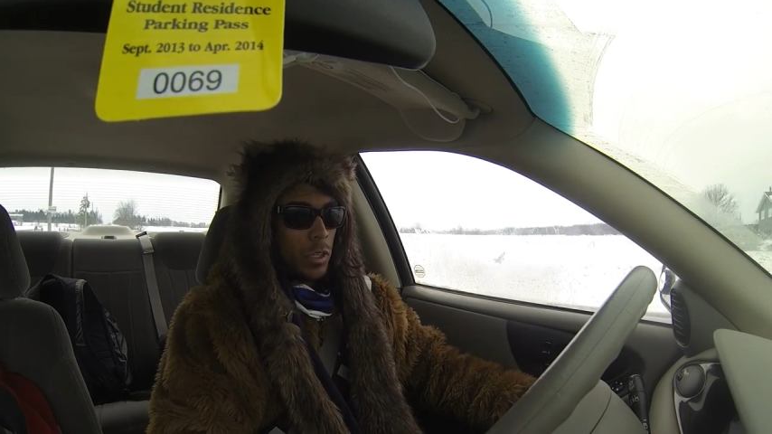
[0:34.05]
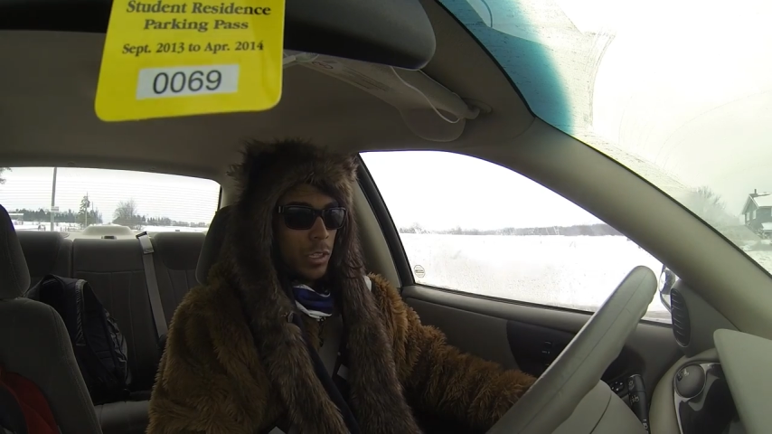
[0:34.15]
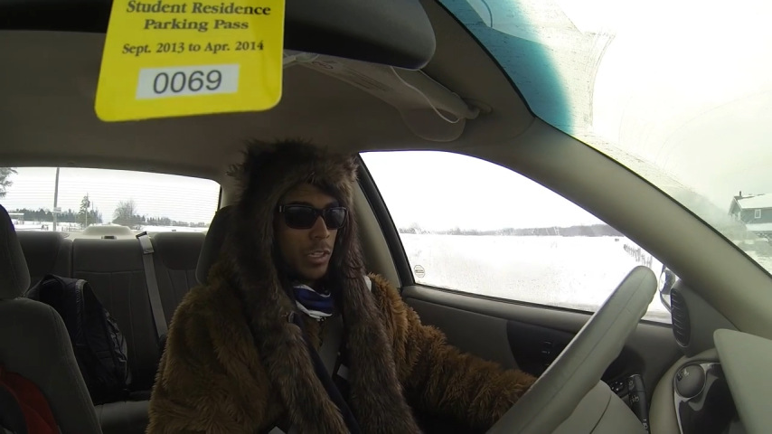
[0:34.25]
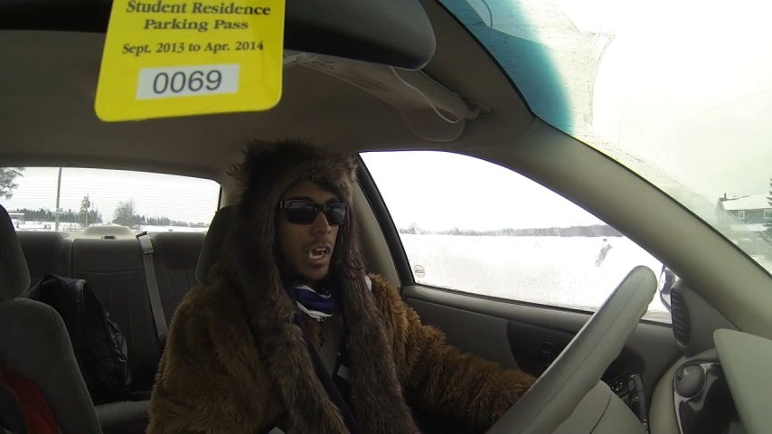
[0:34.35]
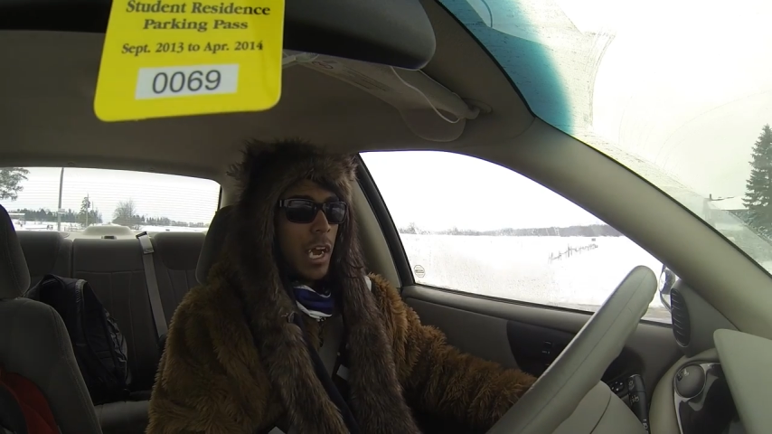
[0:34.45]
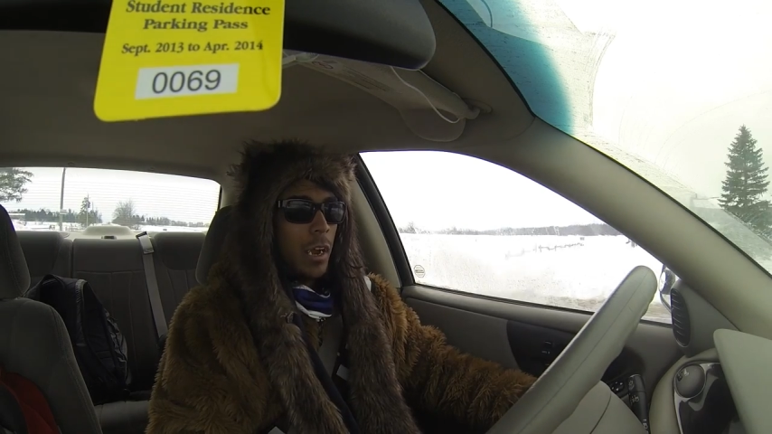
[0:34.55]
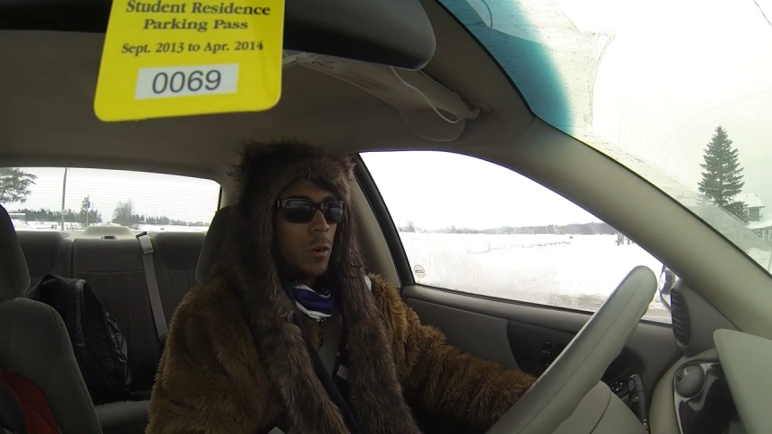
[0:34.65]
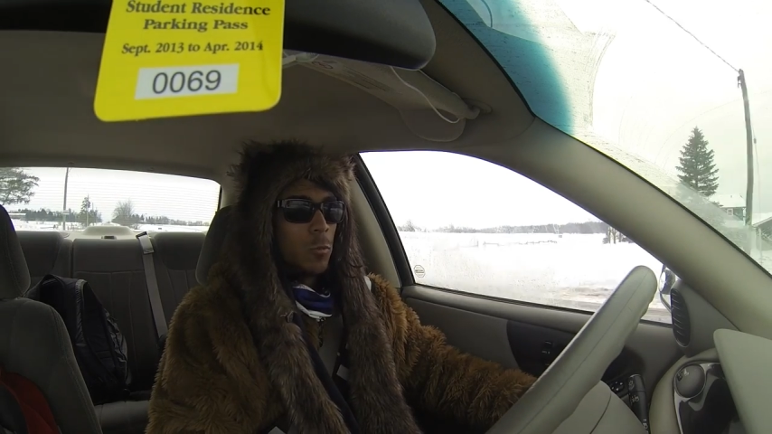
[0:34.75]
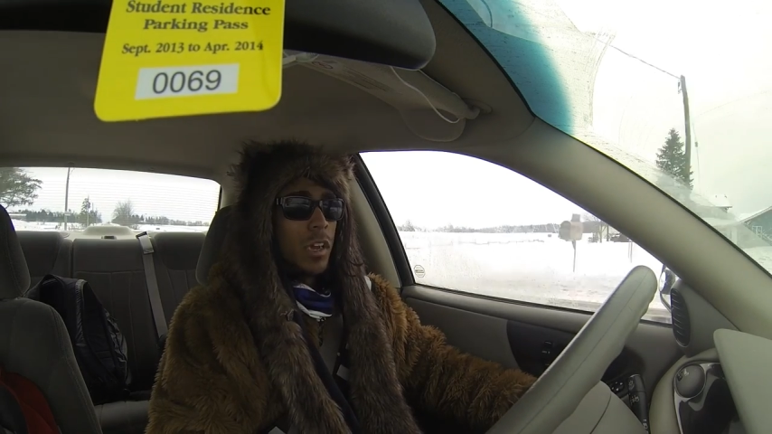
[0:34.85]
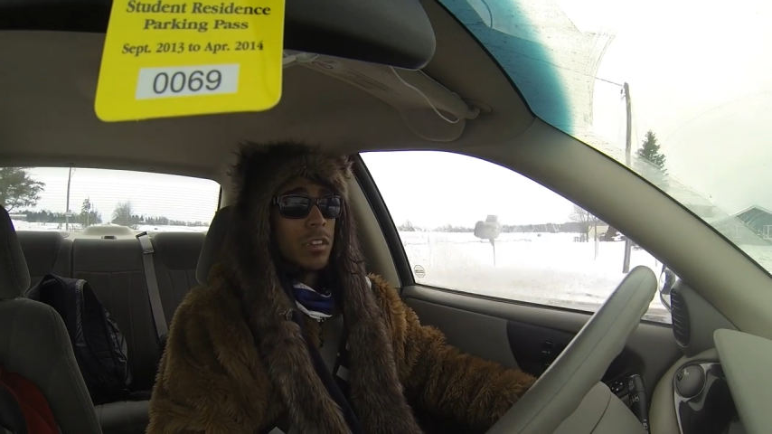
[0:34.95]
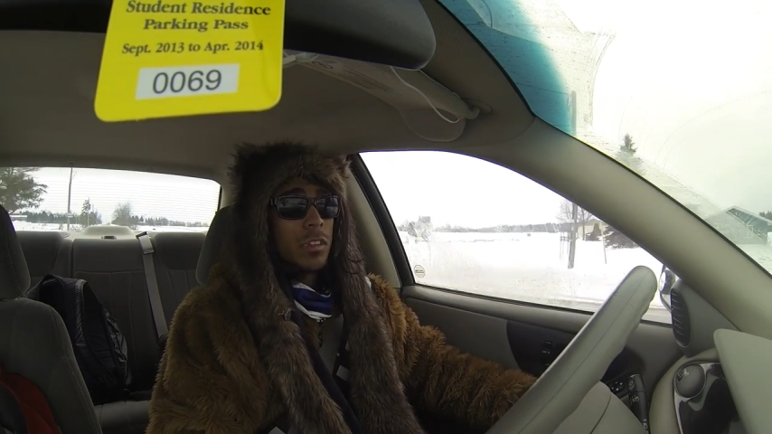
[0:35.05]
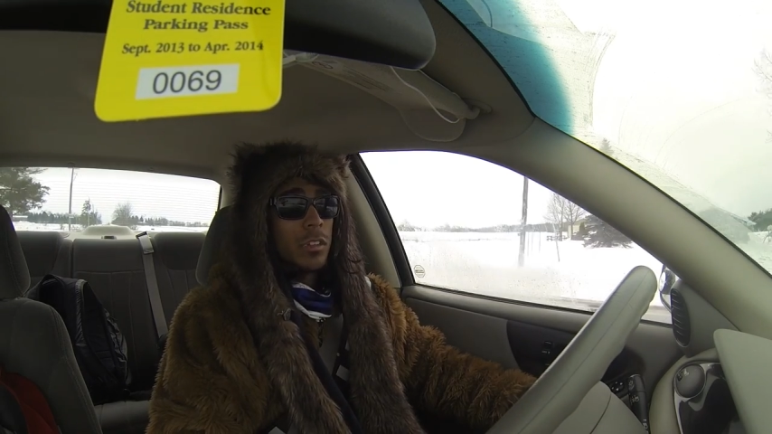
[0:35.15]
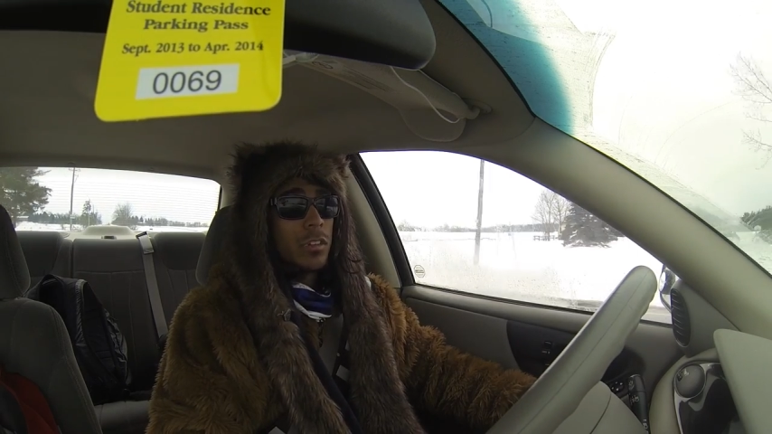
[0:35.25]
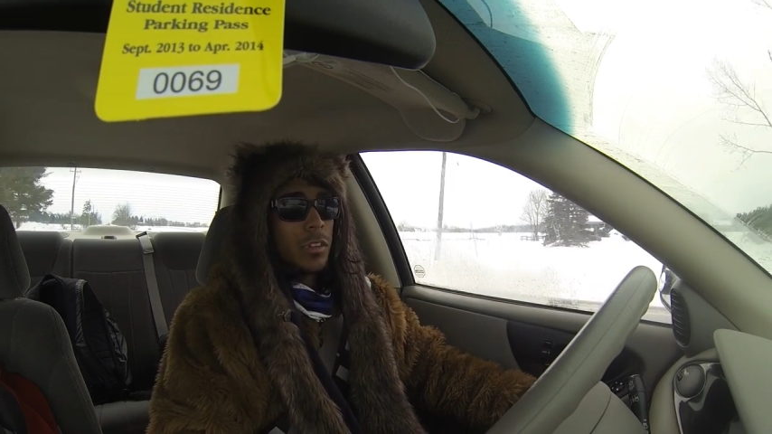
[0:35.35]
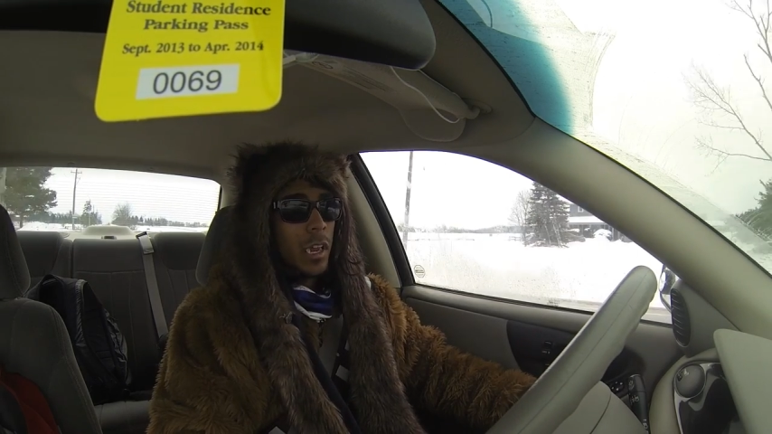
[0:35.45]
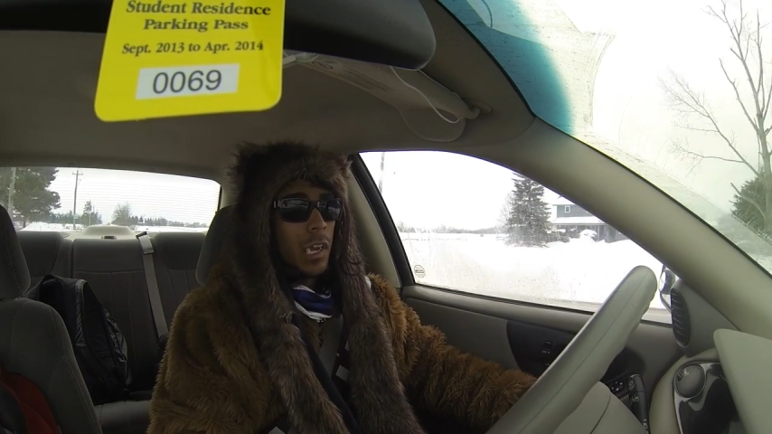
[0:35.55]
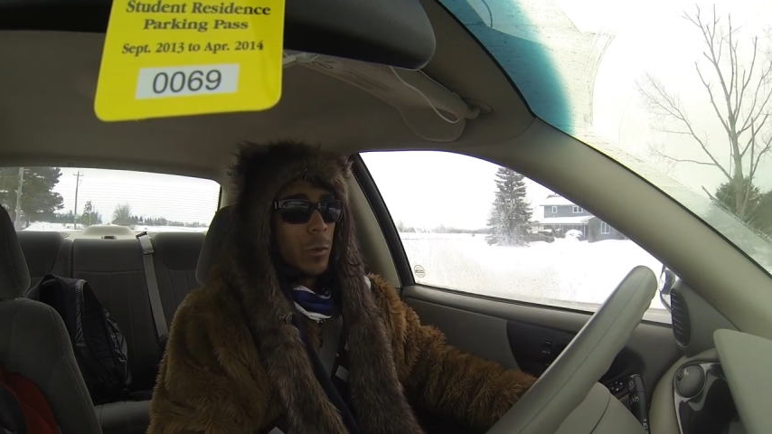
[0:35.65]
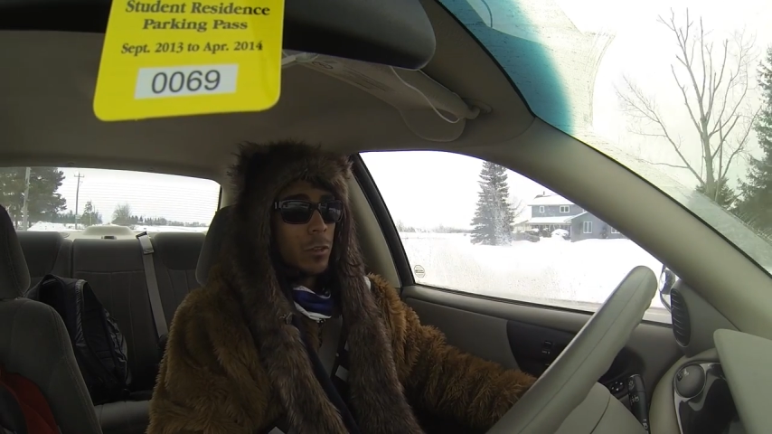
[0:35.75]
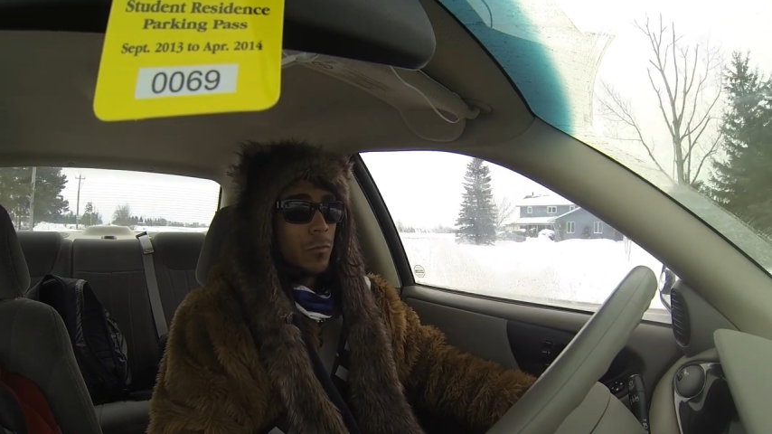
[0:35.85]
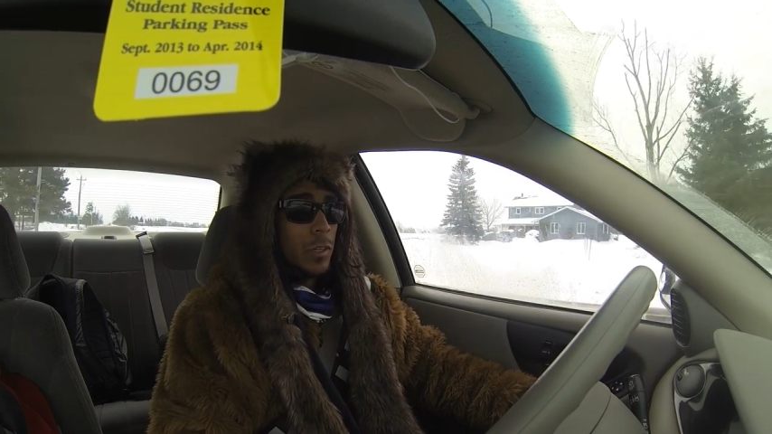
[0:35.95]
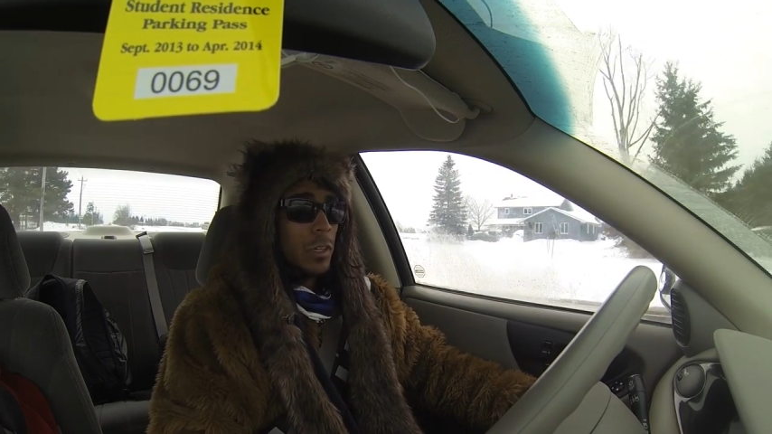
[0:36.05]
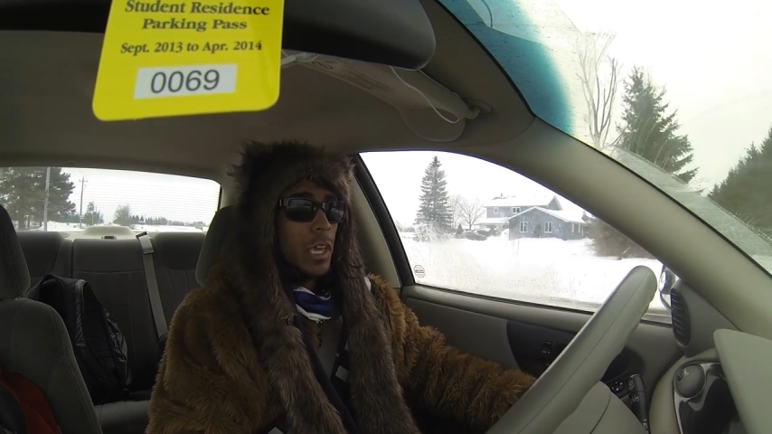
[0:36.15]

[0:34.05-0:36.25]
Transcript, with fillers: while the entire residence standing out in the field.